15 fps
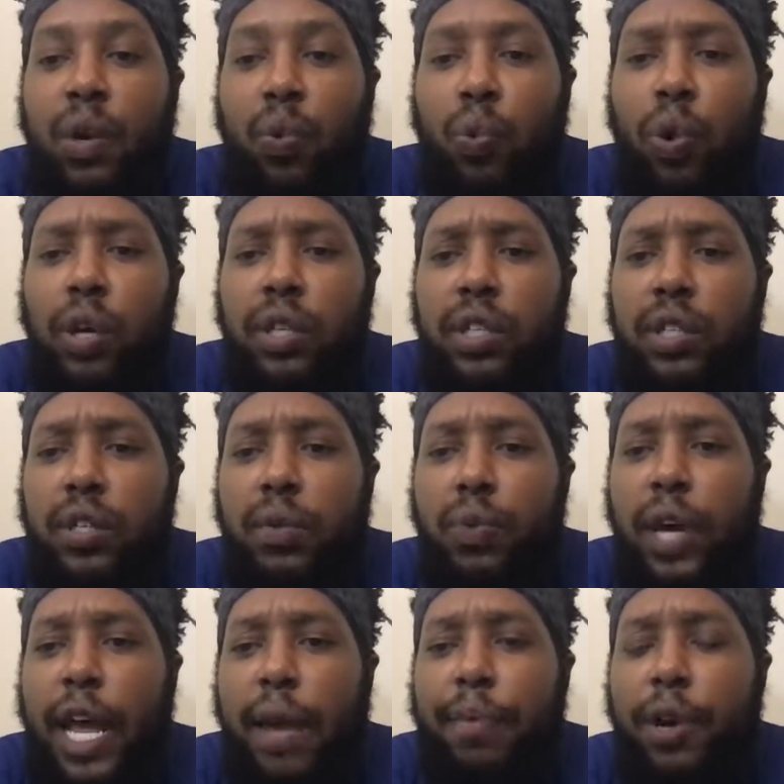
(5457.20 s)
what
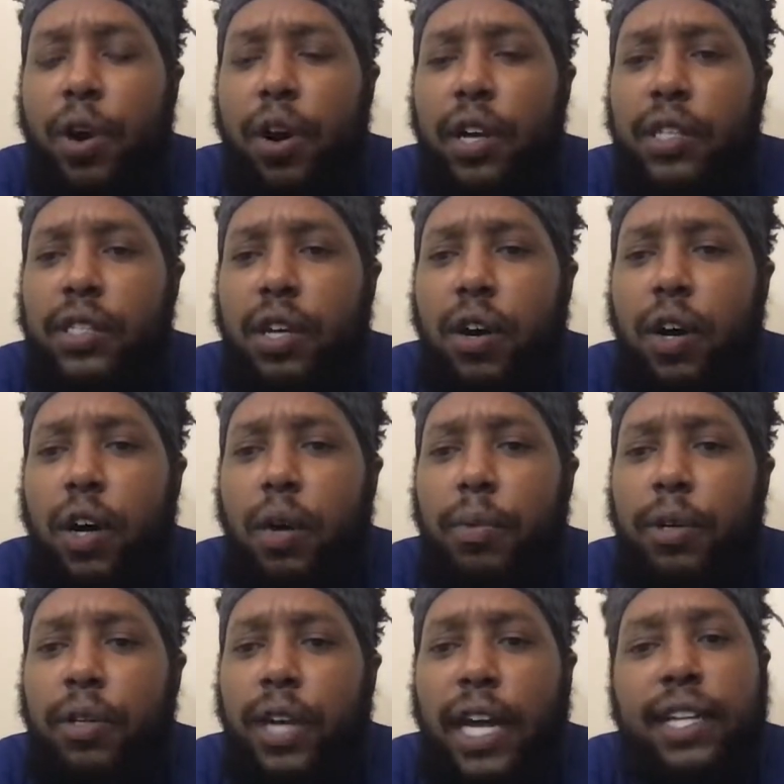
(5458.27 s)
happened in Arkansas
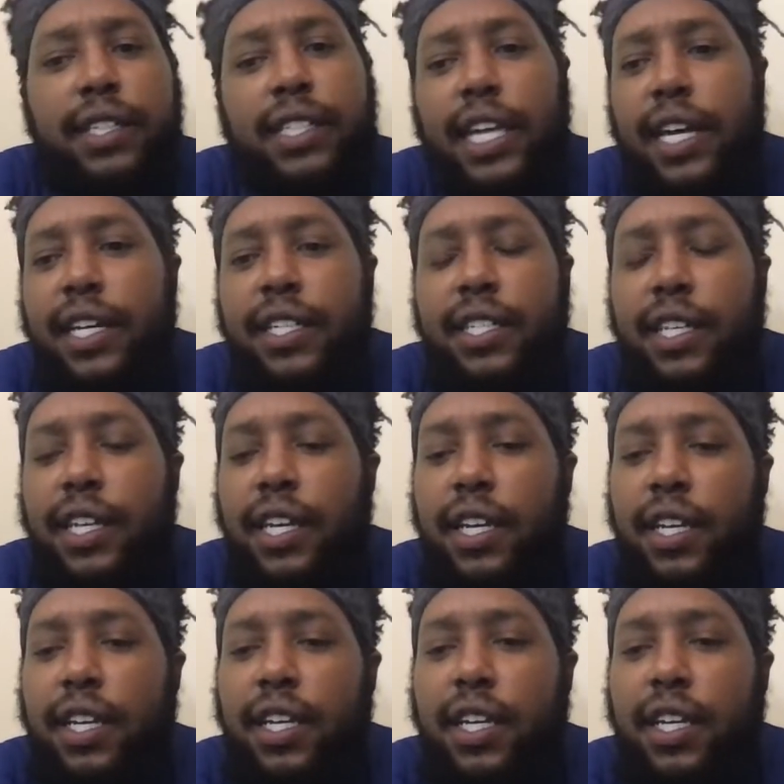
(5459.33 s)
Auburn? I didn't see that.